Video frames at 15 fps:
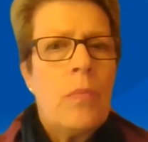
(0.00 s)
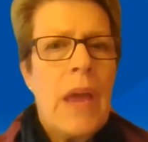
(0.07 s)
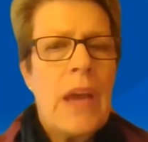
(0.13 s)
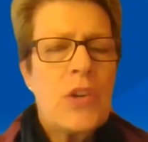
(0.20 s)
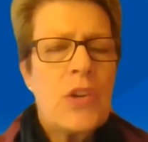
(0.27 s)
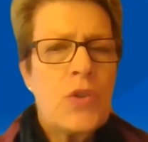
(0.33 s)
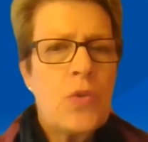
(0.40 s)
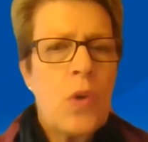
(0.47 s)

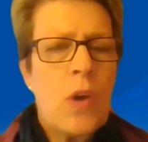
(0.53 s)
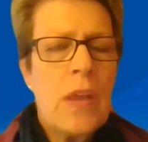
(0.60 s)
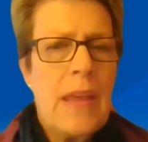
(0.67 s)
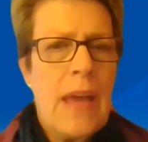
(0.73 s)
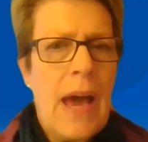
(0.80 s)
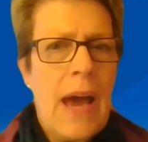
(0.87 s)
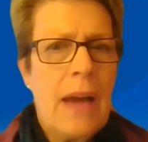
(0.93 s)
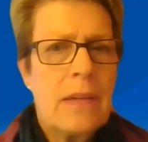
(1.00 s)
Make sure
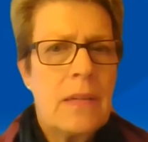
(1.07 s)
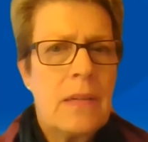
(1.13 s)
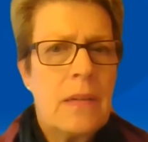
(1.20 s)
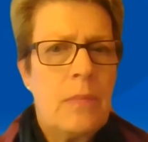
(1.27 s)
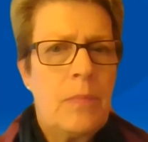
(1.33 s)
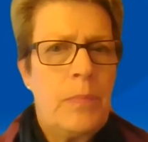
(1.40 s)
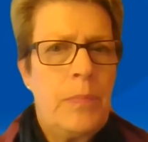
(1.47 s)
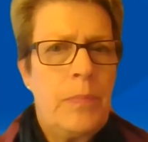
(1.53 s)
that
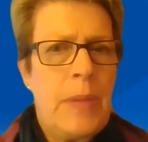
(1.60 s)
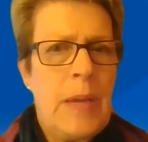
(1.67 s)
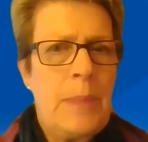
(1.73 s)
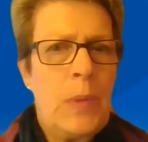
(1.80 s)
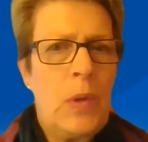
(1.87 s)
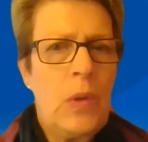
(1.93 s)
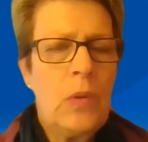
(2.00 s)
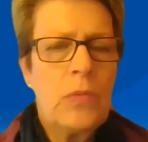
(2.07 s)

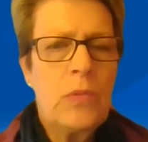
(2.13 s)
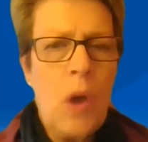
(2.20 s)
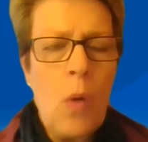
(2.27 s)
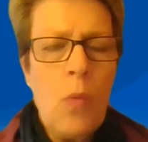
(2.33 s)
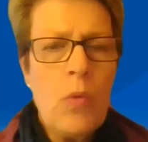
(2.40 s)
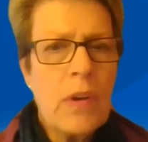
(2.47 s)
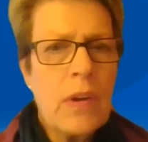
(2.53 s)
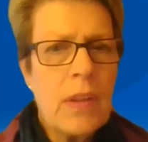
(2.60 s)
people don't